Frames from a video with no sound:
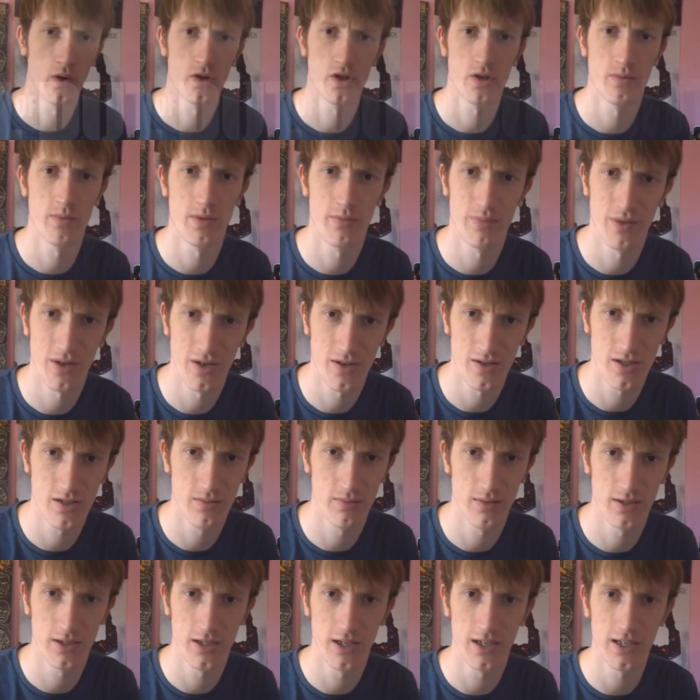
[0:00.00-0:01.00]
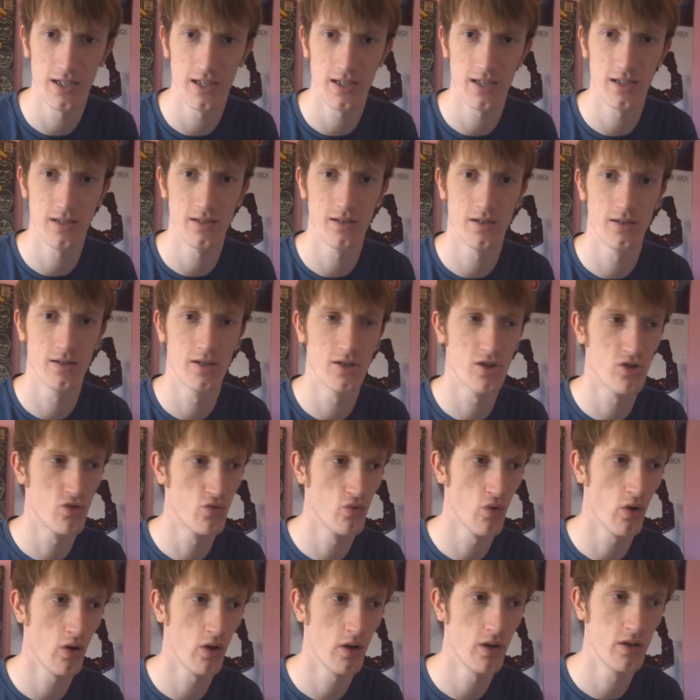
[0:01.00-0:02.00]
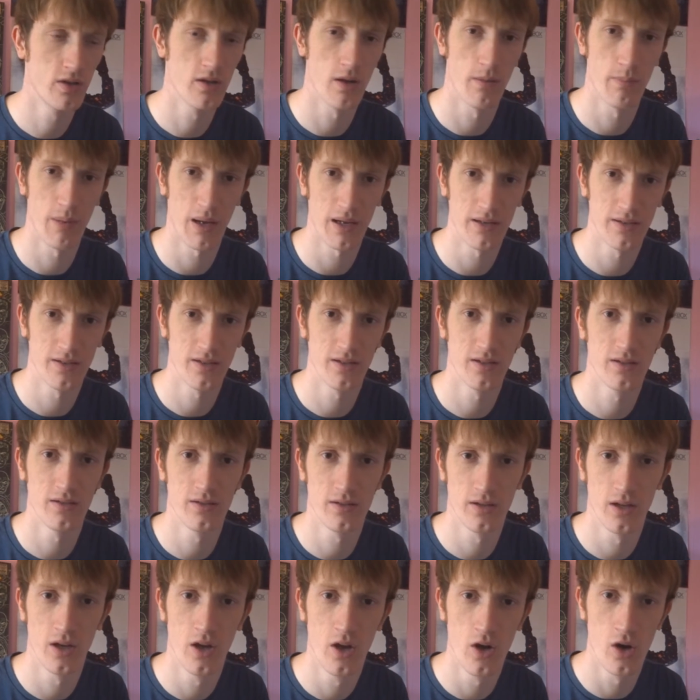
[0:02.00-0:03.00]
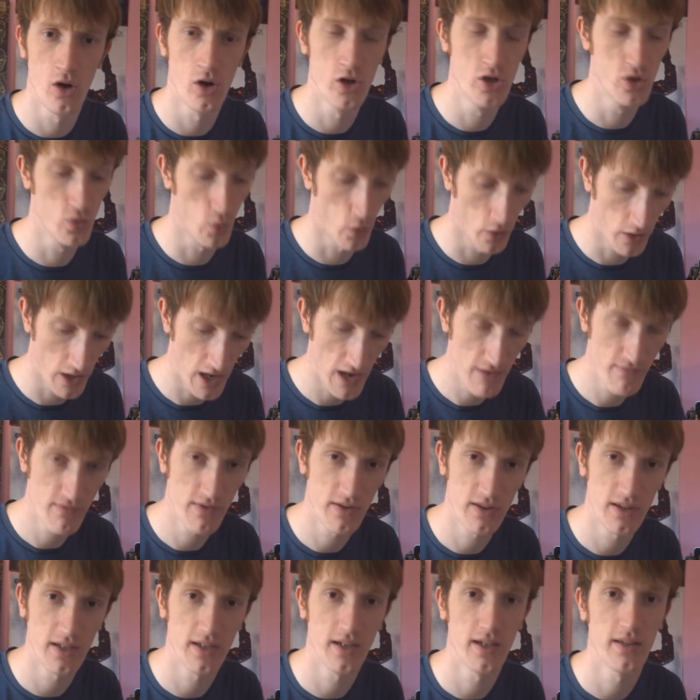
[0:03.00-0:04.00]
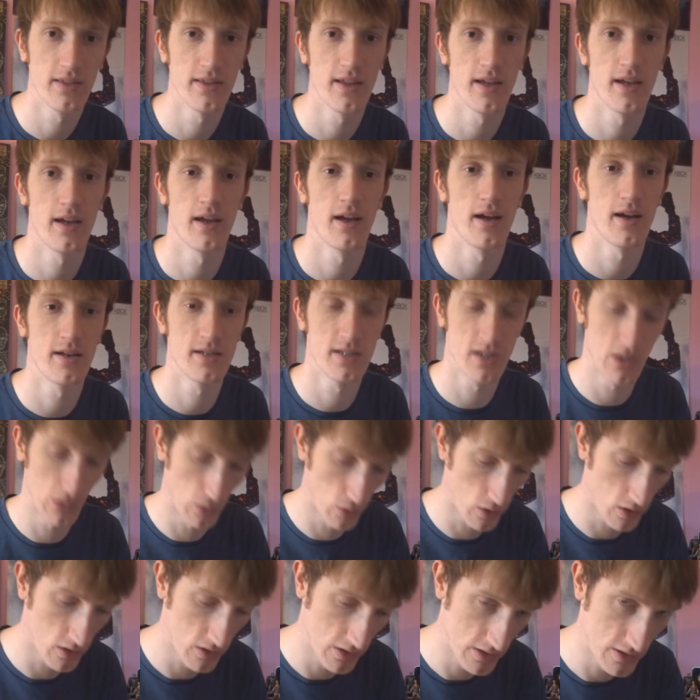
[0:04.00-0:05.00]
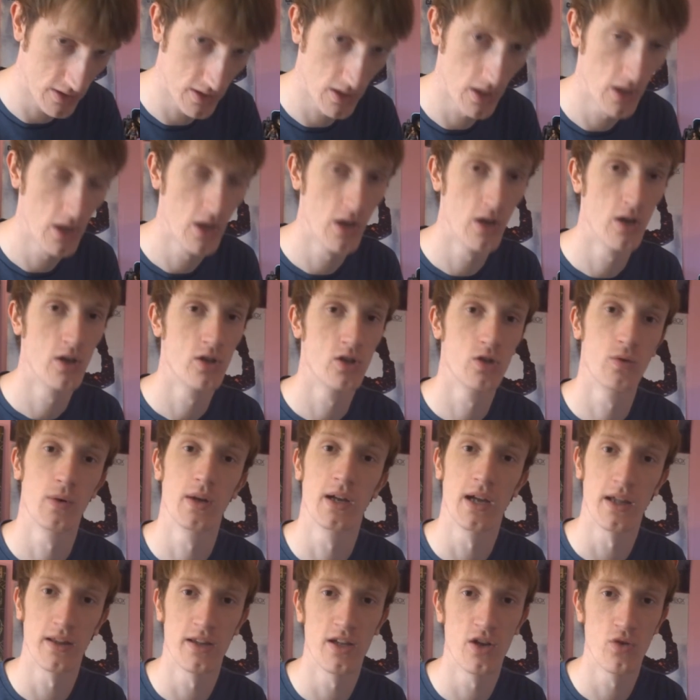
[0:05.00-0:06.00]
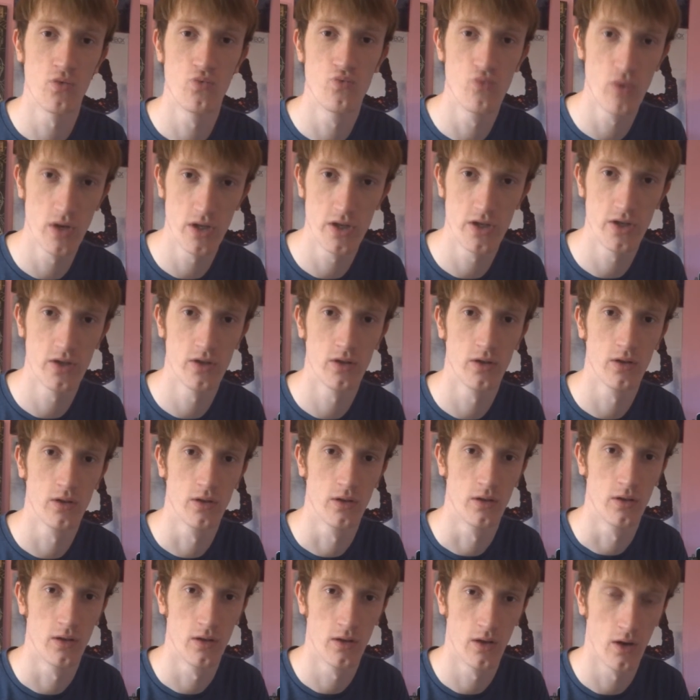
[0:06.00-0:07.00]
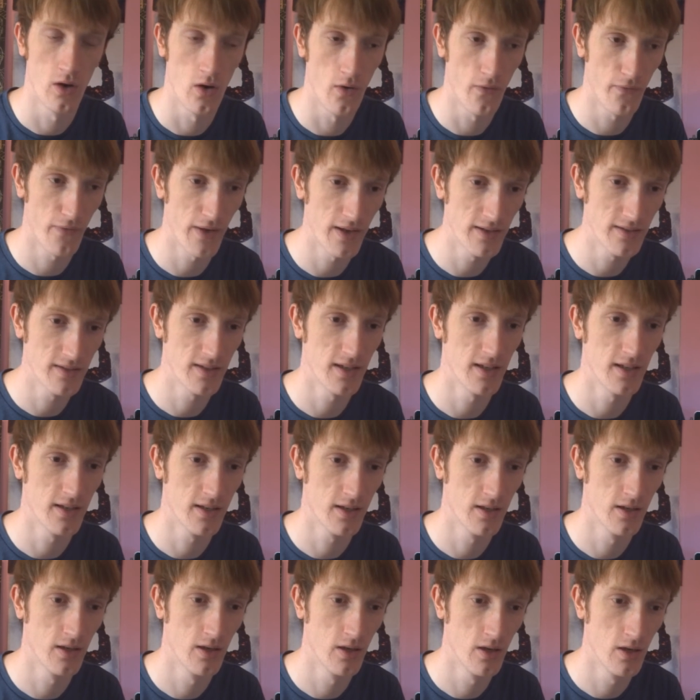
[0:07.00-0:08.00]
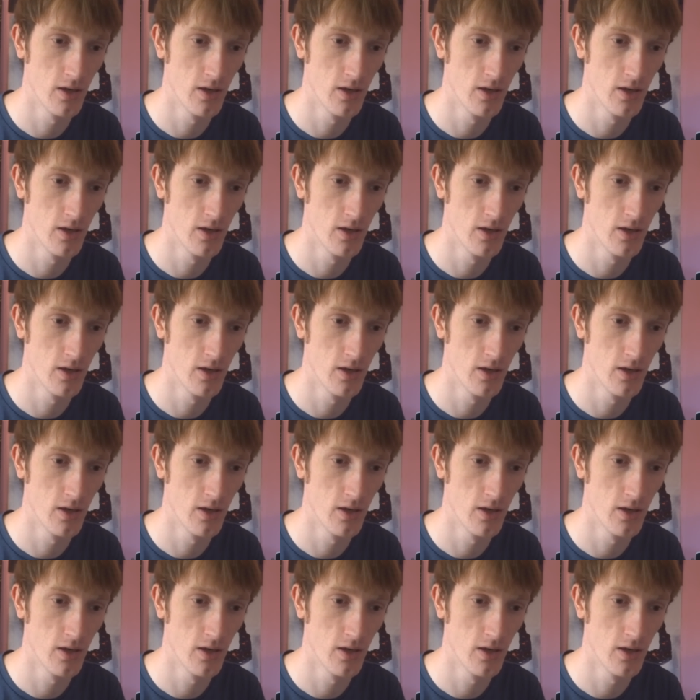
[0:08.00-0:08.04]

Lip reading: want some of the perks to be deleted, destroyed, abandoned, or do you want everything in there as it was, so we get the original, authentic,